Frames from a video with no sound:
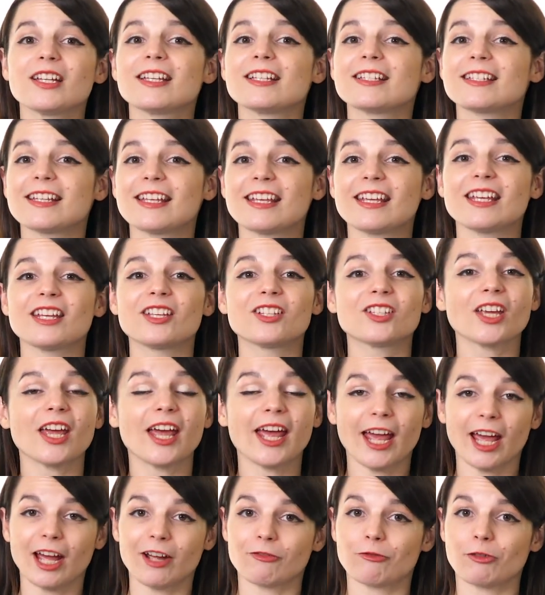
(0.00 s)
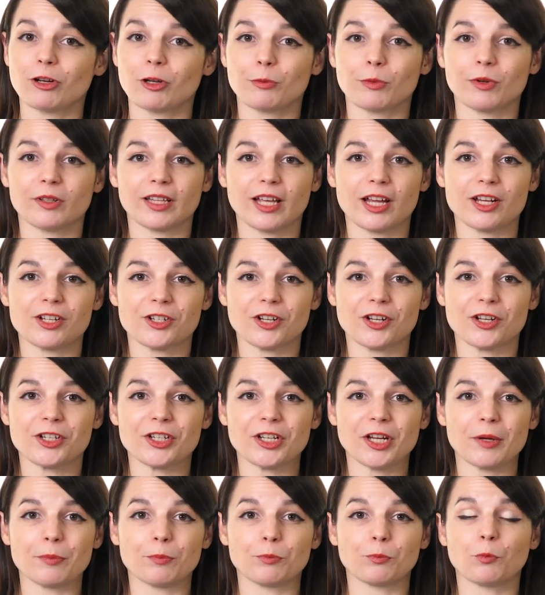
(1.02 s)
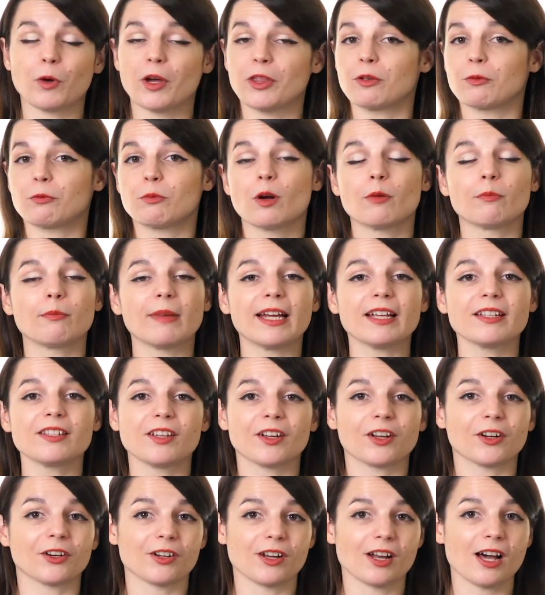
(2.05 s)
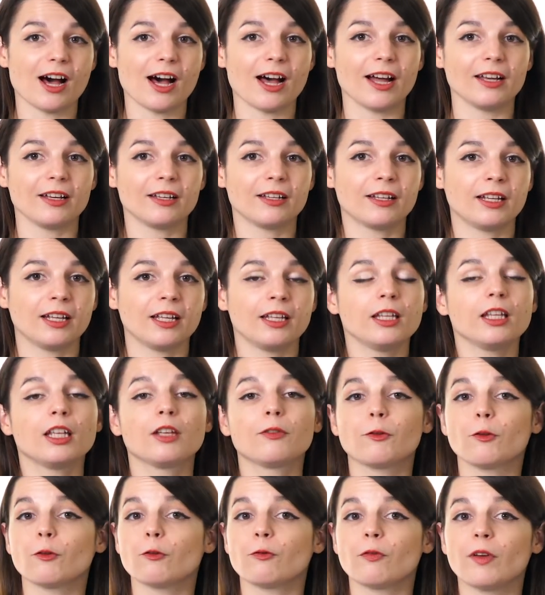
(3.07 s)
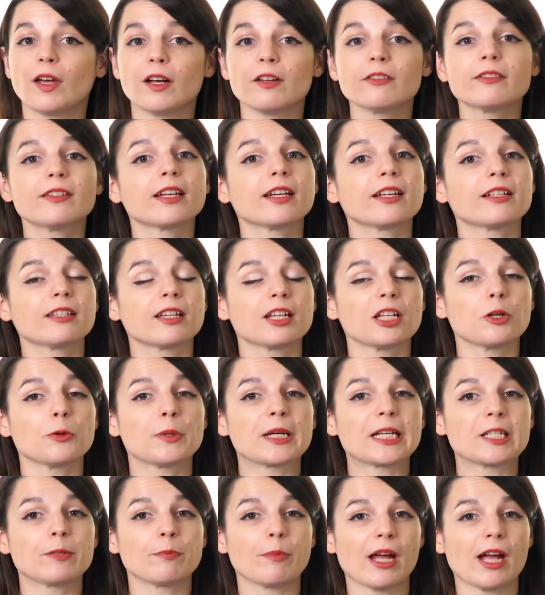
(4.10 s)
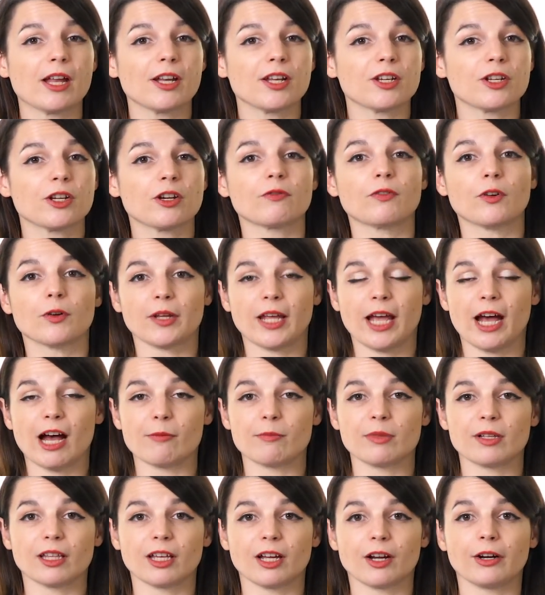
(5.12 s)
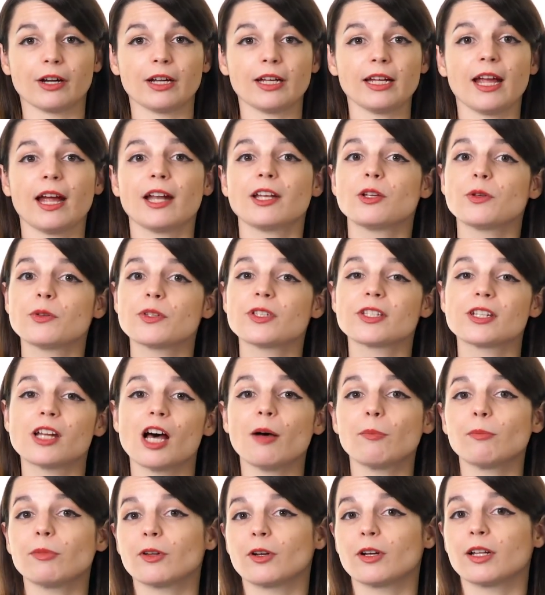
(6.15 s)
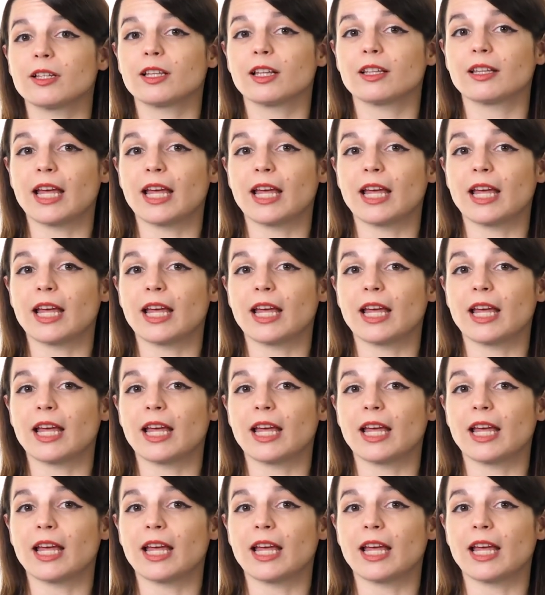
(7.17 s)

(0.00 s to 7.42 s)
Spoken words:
is key to every relationship, whether romantic or not. If you fail to continue expanding your vocabulary and you stop learning the